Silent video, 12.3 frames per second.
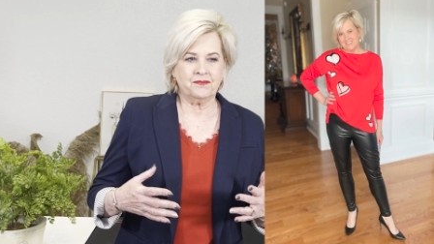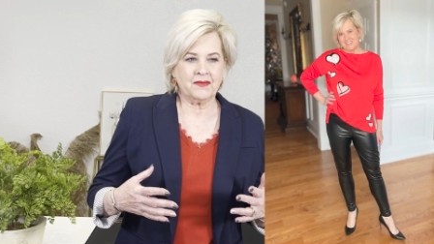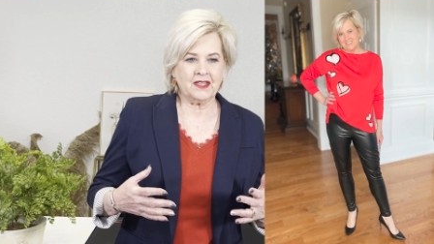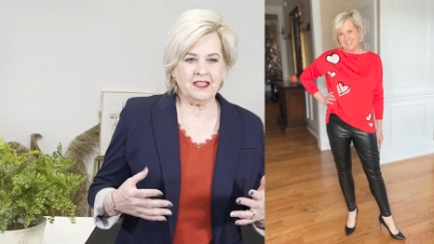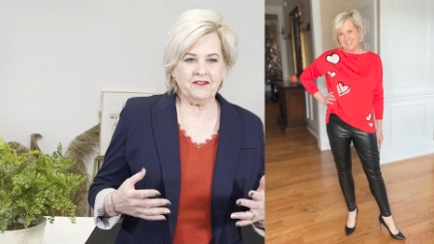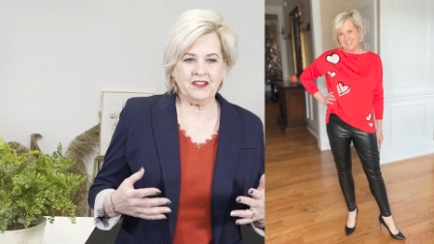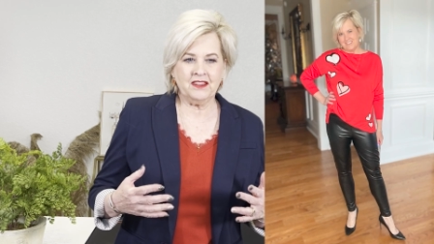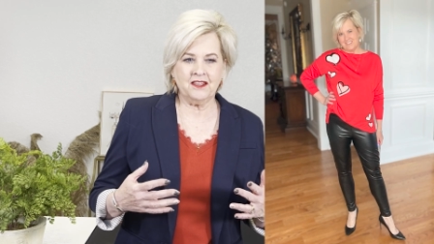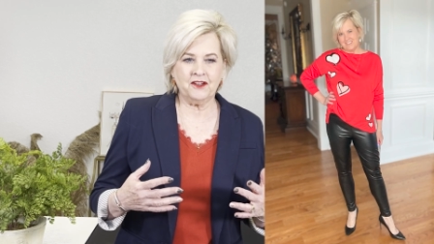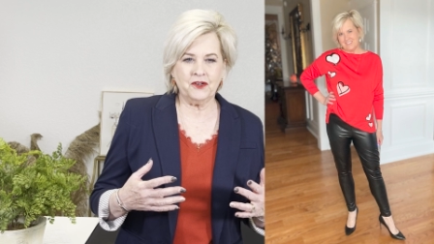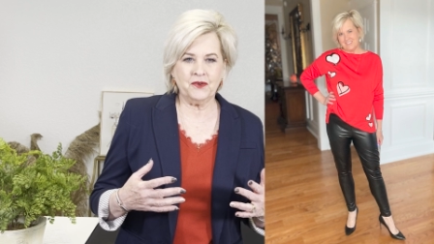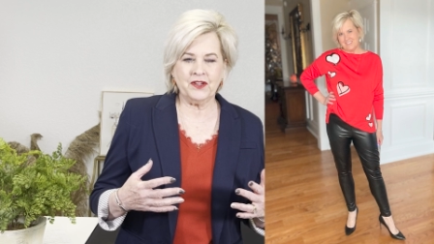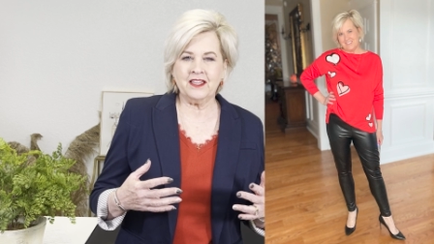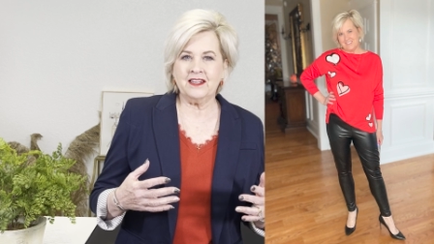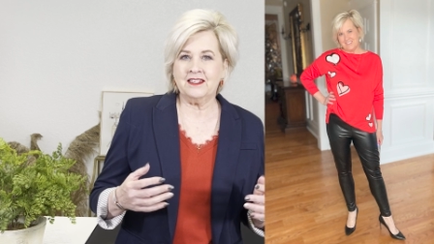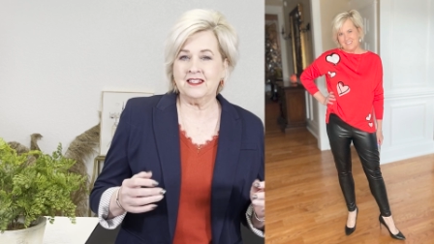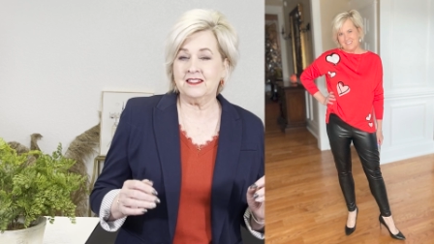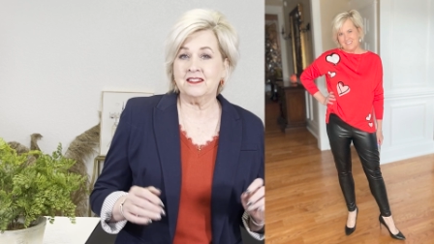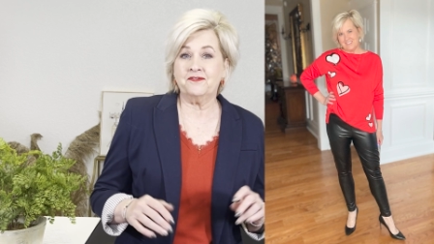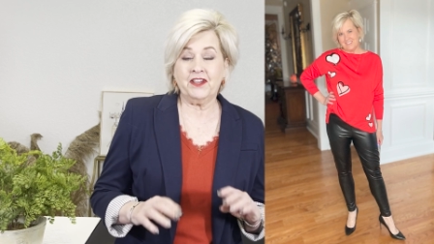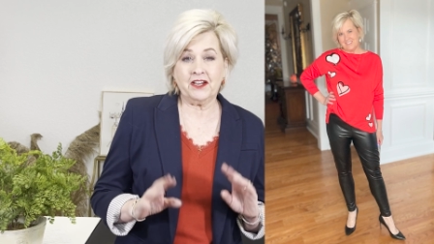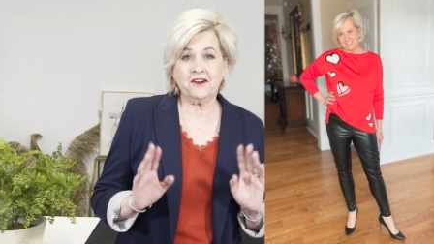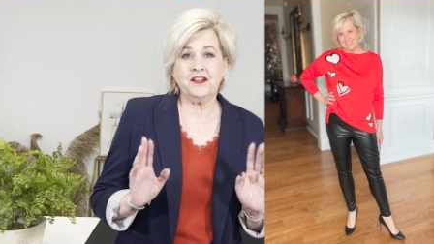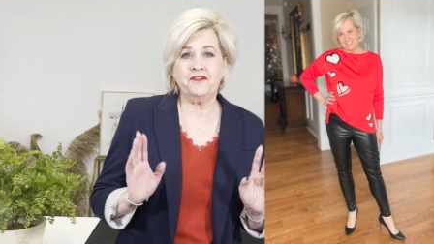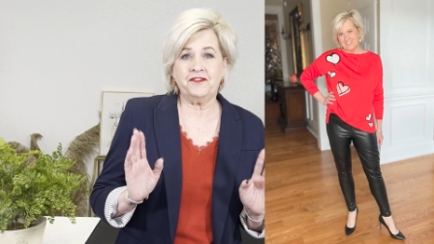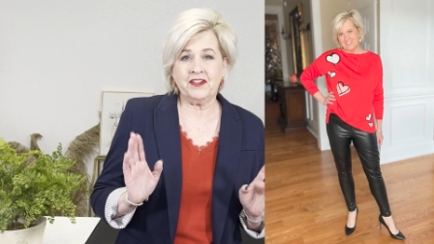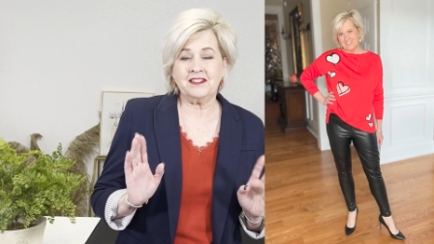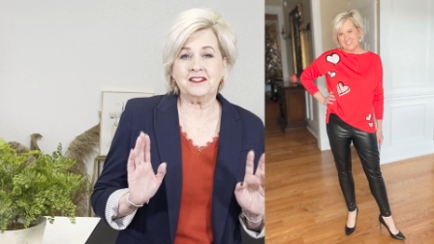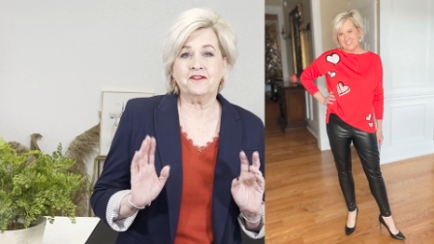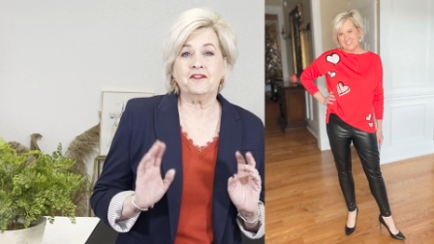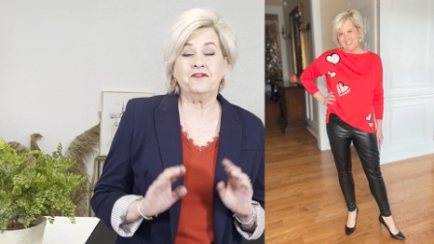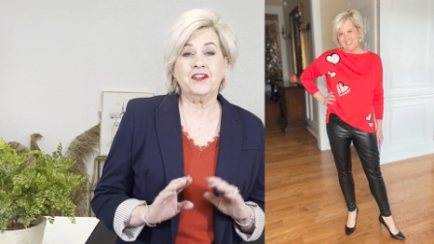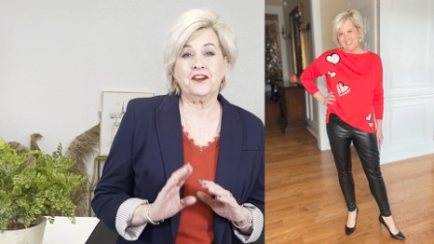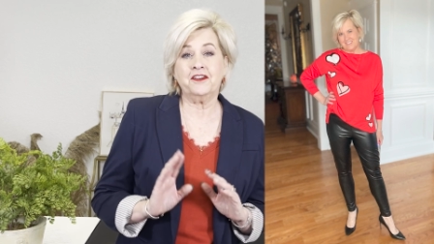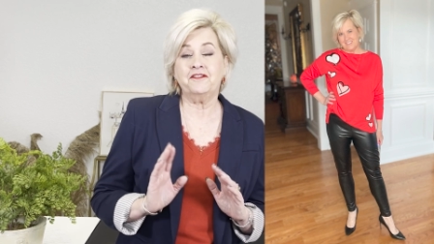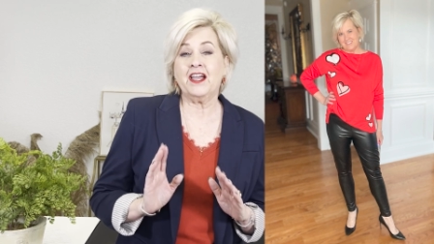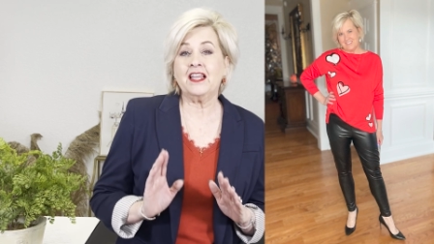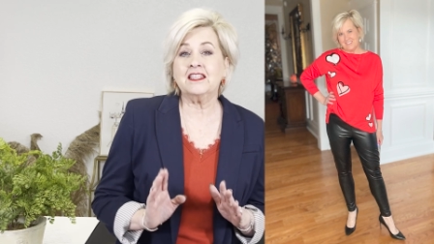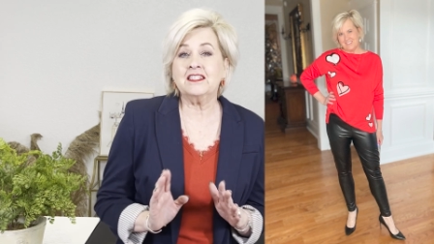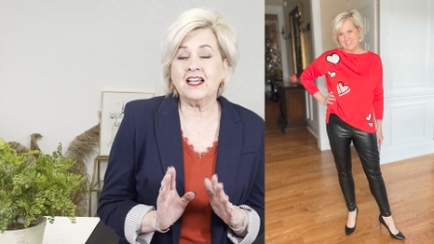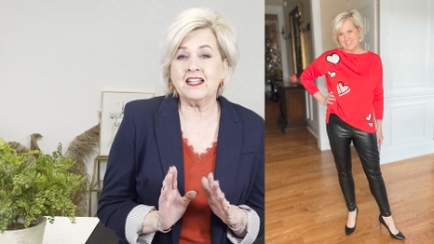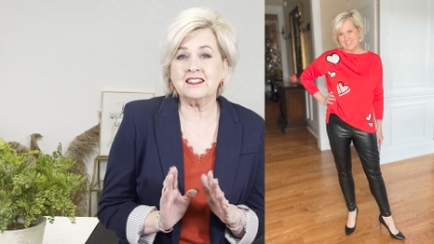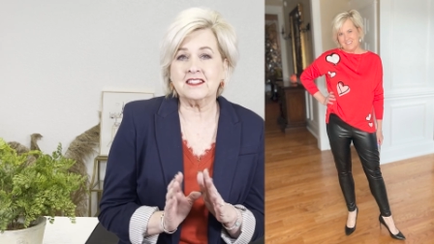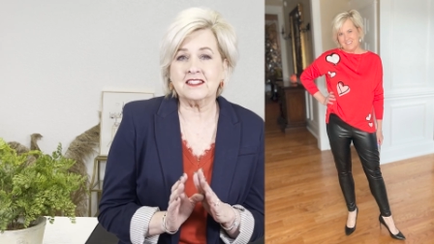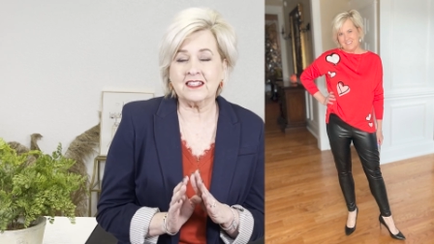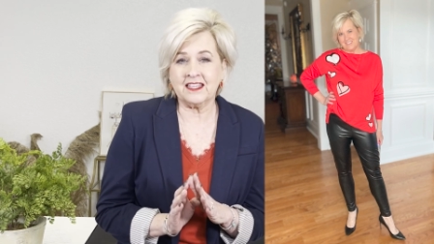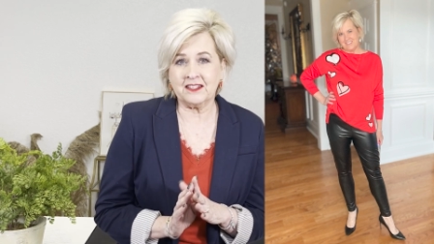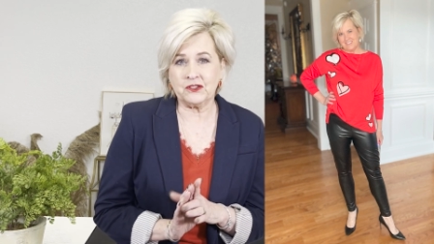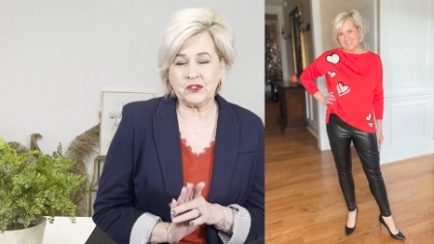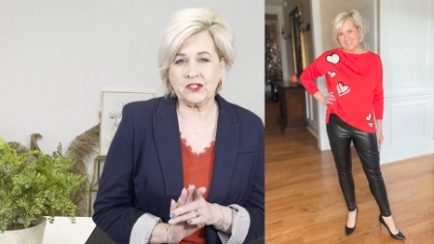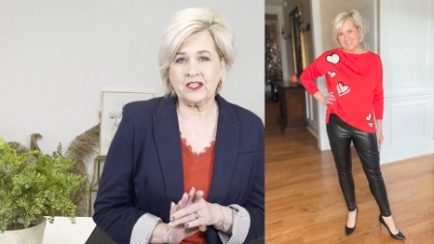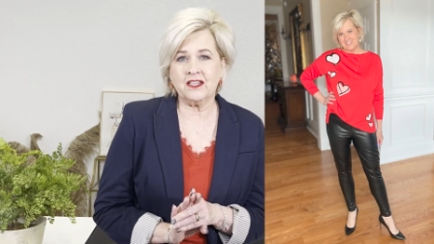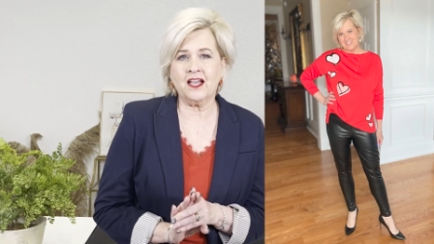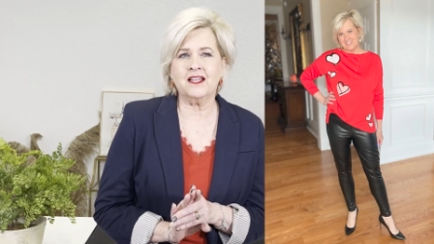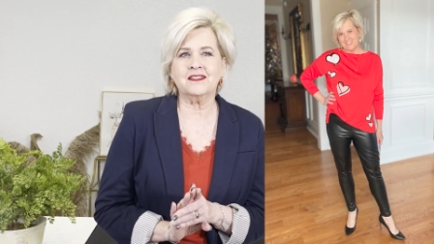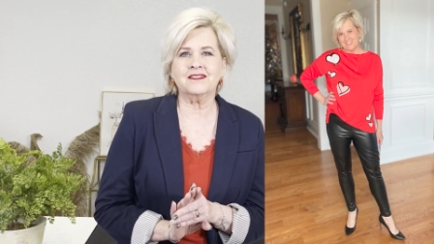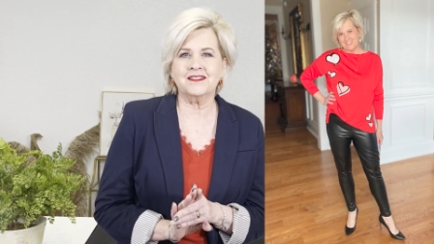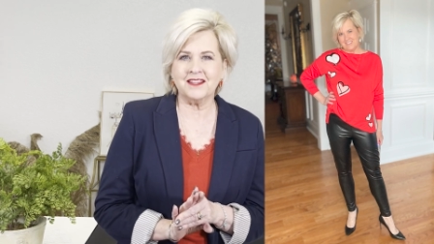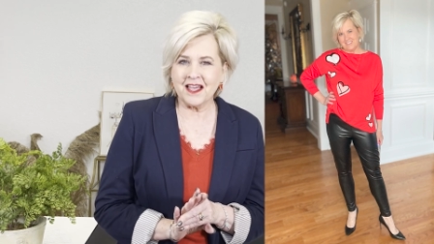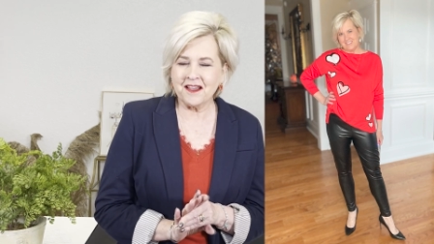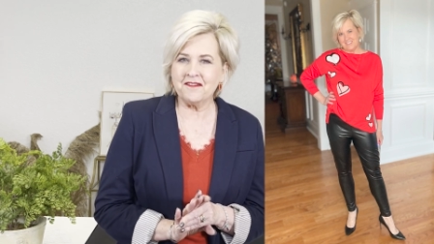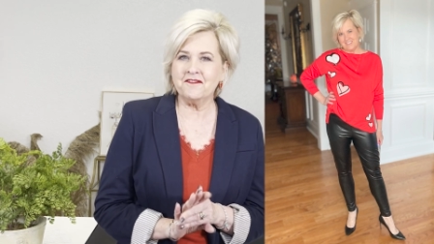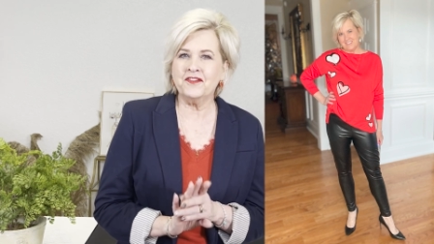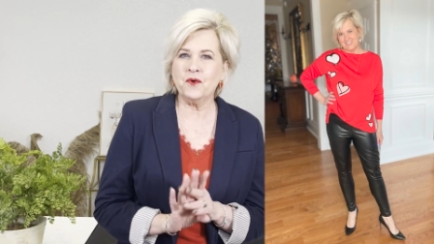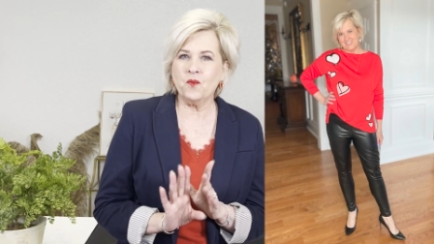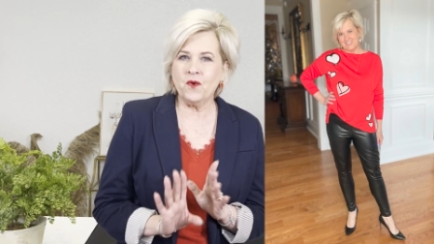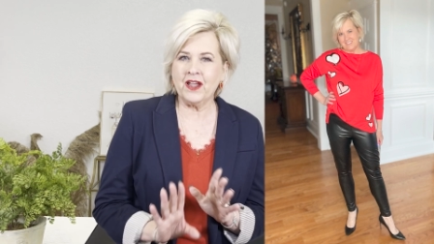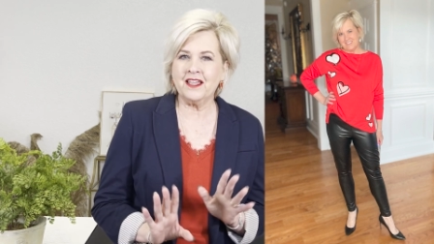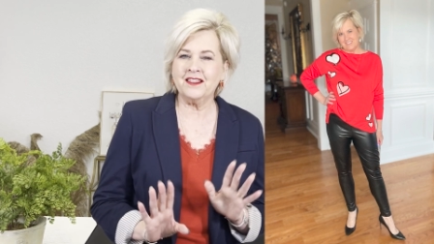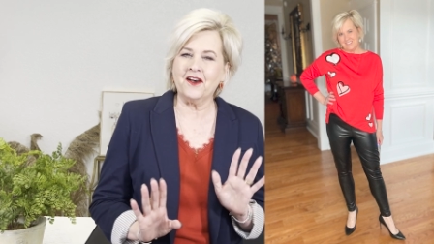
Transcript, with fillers: even though it is very festive and very Valentine's Day looking, I love the way the